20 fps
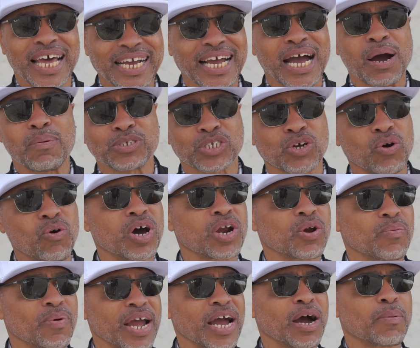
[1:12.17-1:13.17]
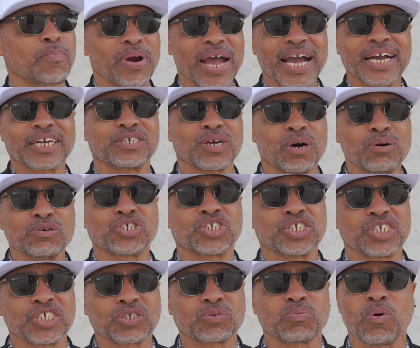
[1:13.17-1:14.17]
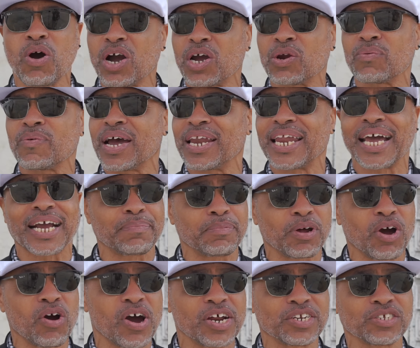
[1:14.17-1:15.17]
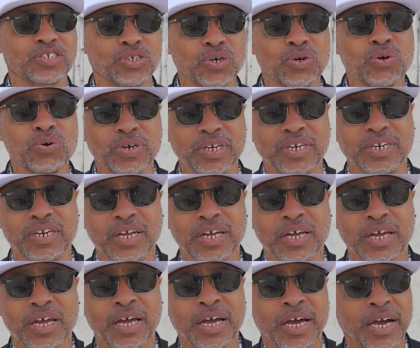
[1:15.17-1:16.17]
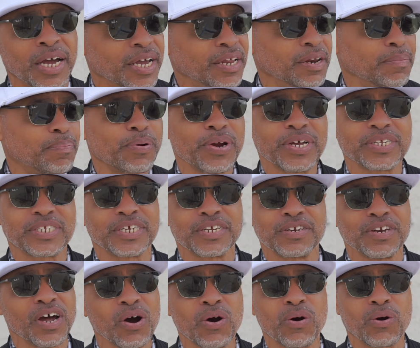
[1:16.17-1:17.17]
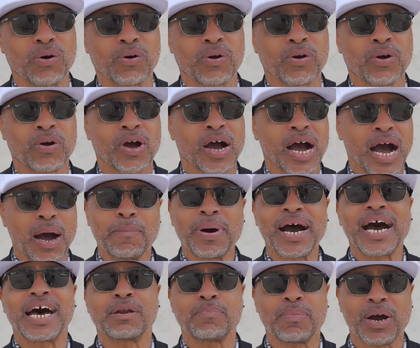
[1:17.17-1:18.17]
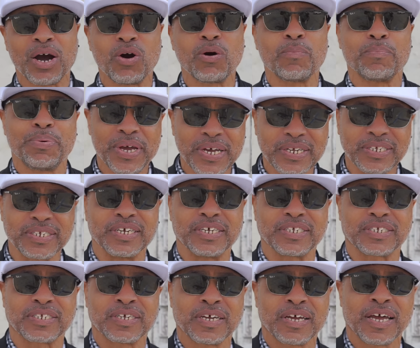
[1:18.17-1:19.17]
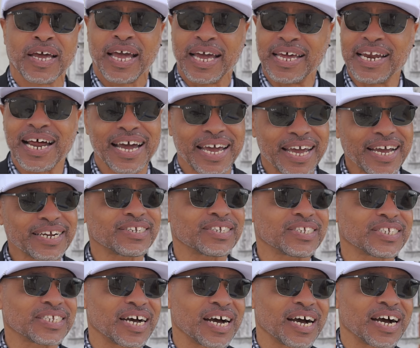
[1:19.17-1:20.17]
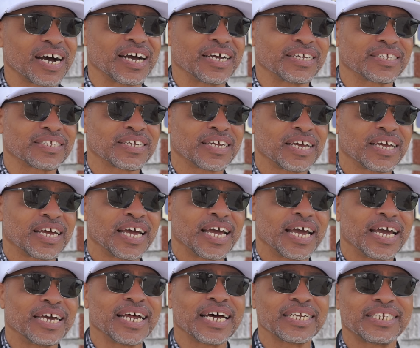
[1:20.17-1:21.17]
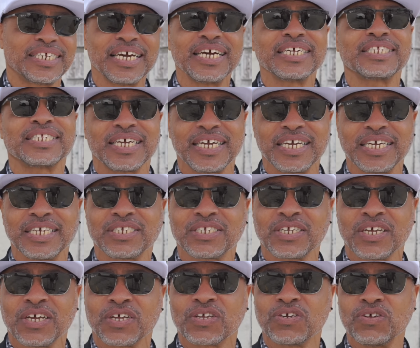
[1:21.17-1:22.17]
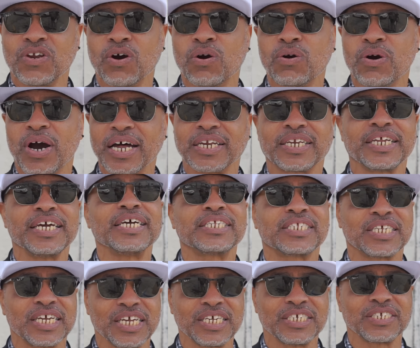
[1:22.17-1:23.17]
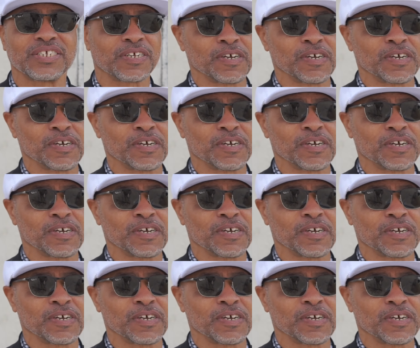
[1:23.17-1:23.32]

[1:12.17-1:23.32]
like I was going around braggadocious, walking around like I'm the hardest dude in the prison. No, I minded my own business and I exercised. And I did things, you know, I did things